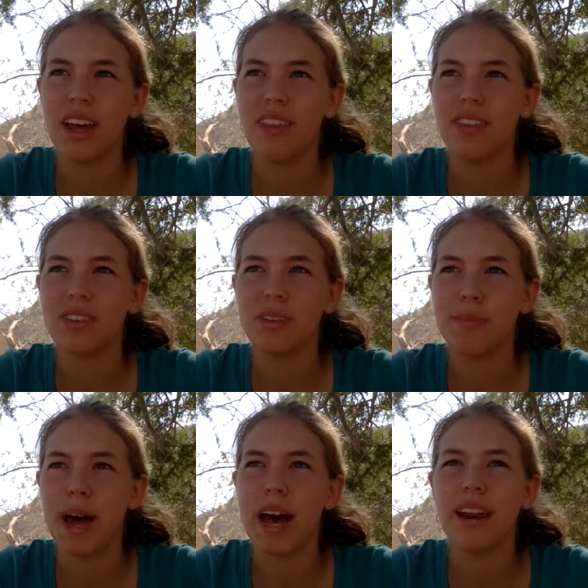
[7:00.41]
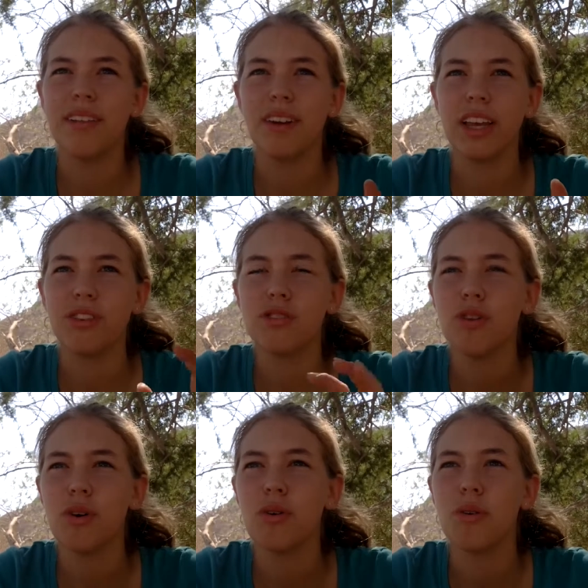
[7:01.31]
then there's the bad, and they're, like,
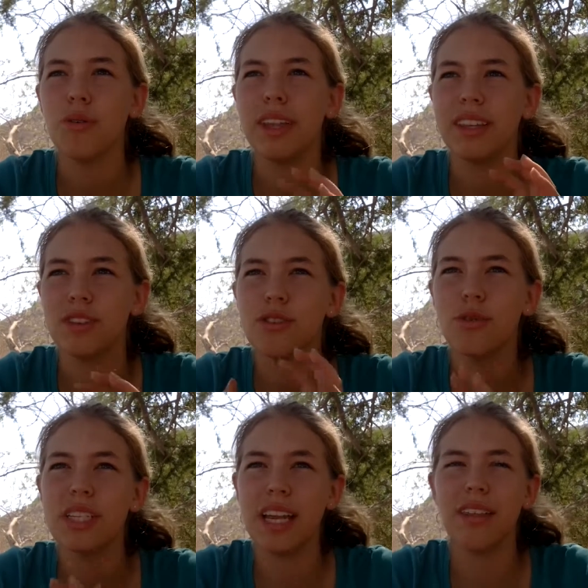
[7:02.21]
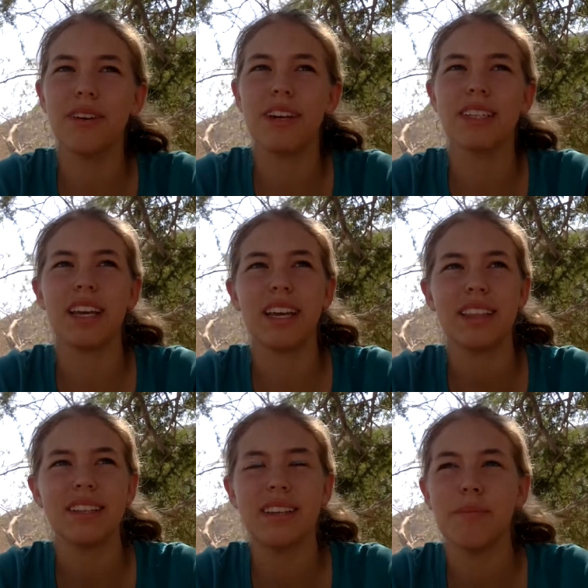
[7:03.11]
so, like, they're so together, and it's, like, in
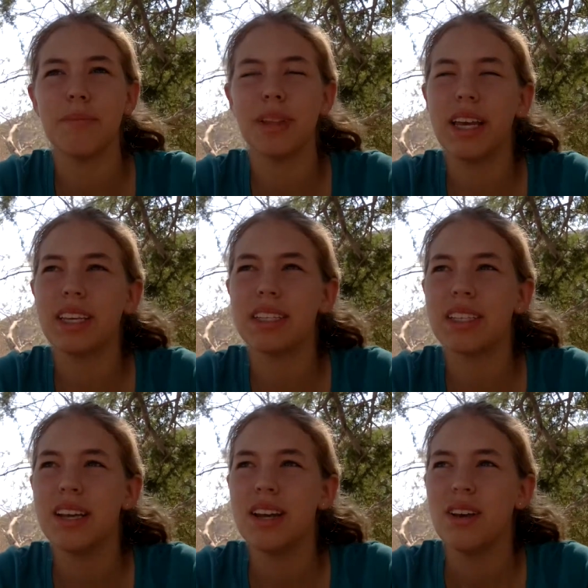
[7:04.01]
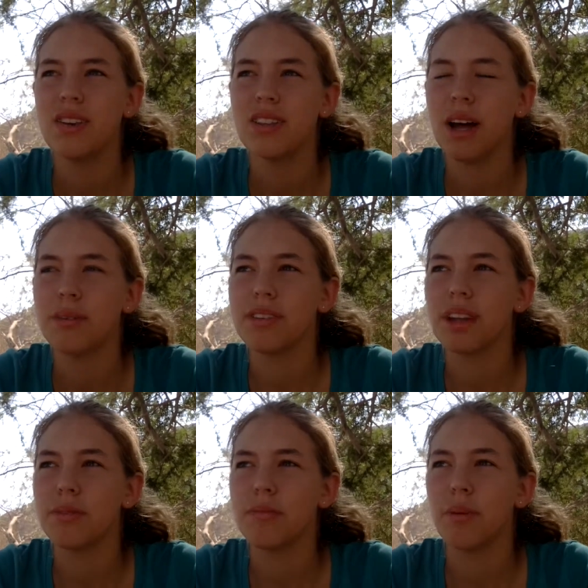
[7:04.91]
the same place, so that was, that
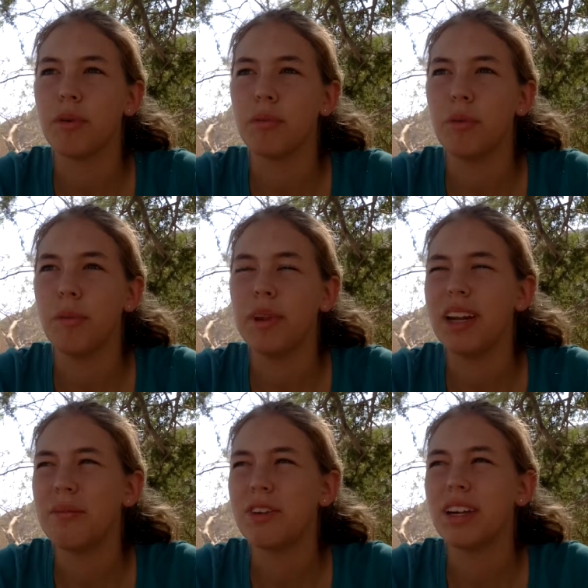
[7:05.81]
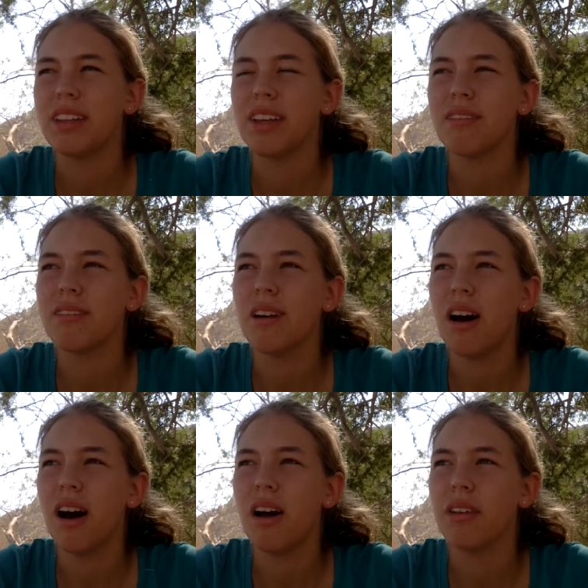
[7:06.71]
was a memorable moment. I'm trying to think of
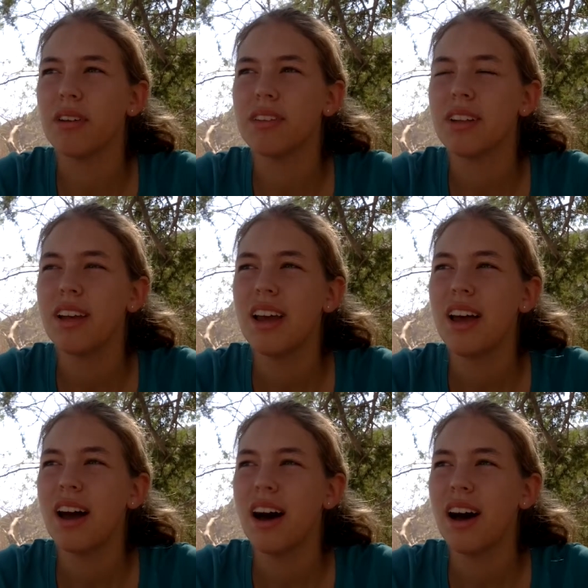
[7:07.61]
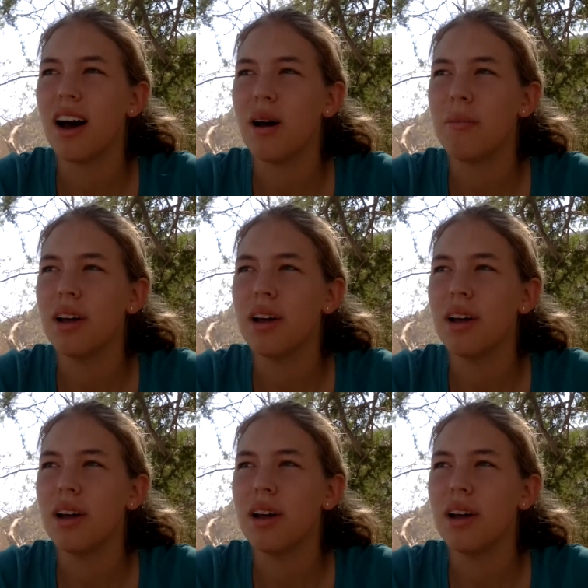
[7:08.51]
others, um,